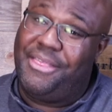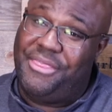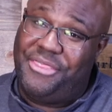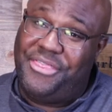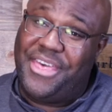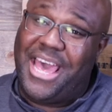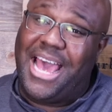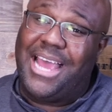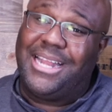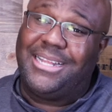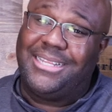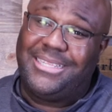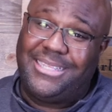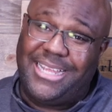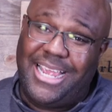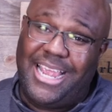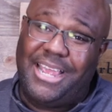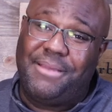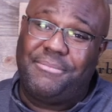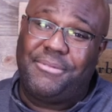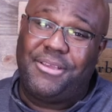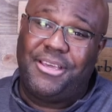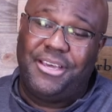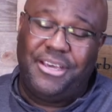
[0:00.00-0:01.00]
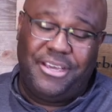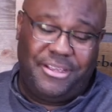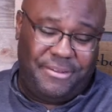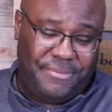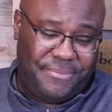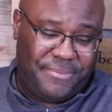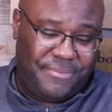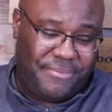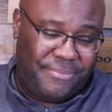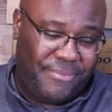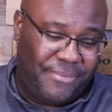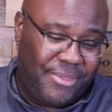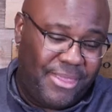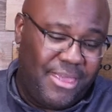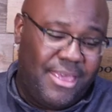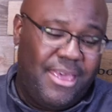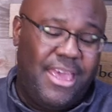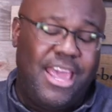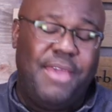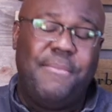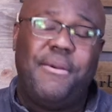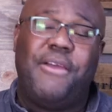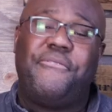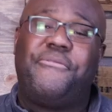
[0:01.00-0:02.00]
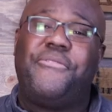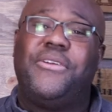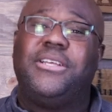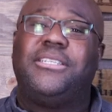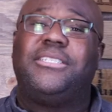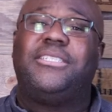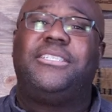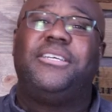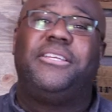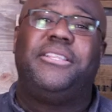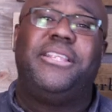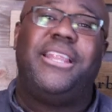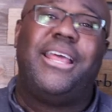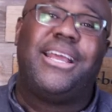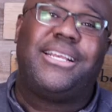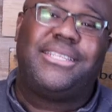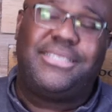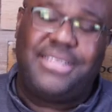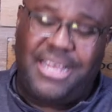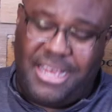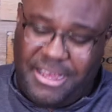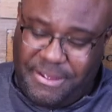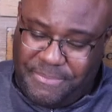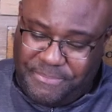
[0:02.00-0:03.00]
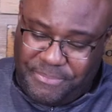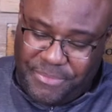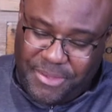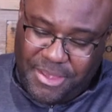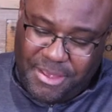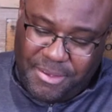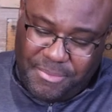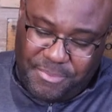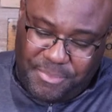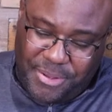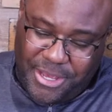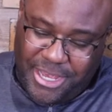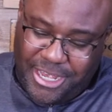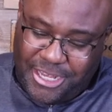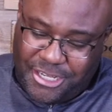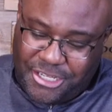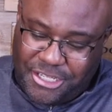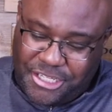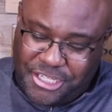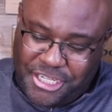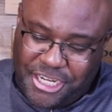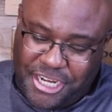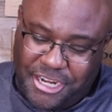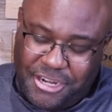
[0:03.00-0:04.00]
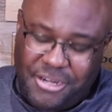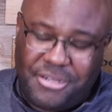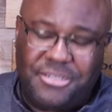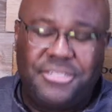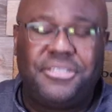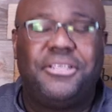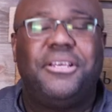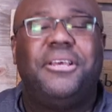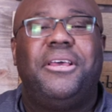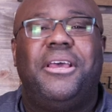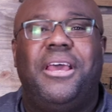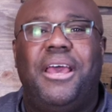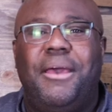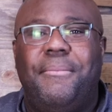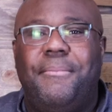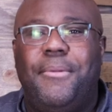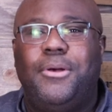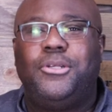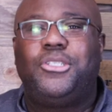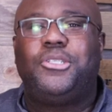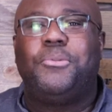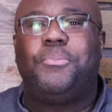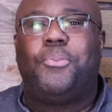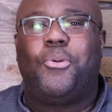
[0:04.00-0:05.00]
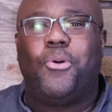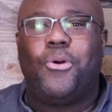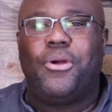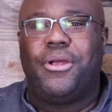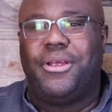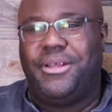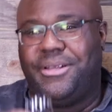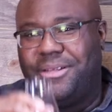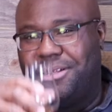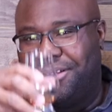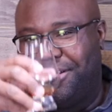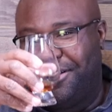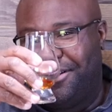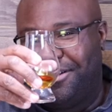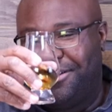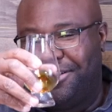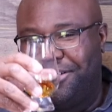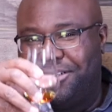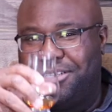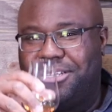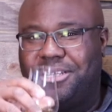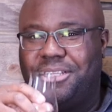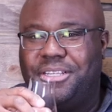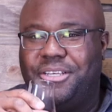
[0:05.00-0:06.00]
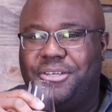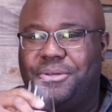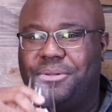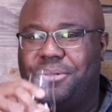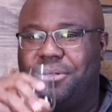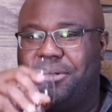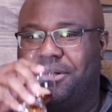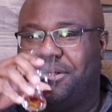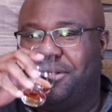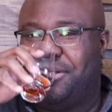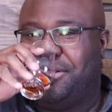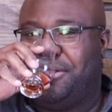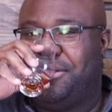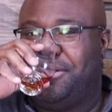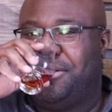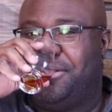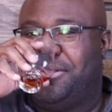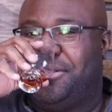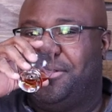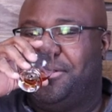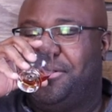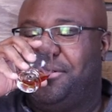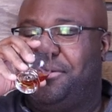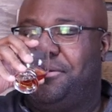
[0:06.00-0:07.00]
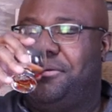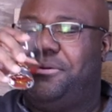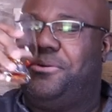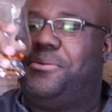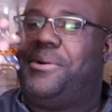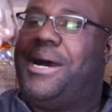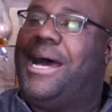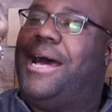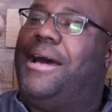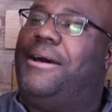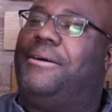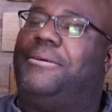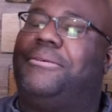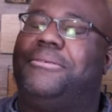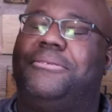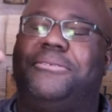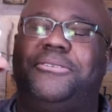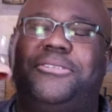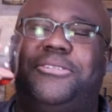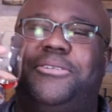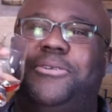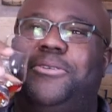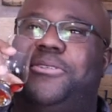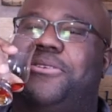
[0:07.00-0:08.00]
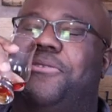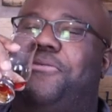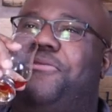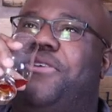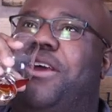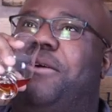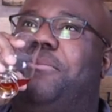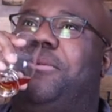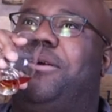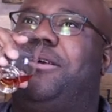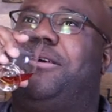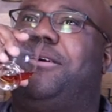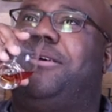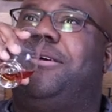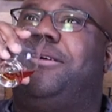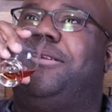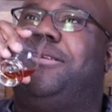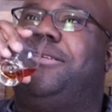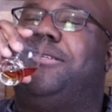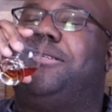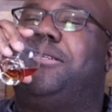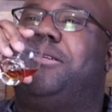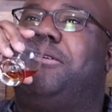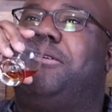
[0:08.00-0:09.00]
that damn good. Hey, my friends, until the next time, peace, cheers, and most important, salute. Wow, Sousa family, goodness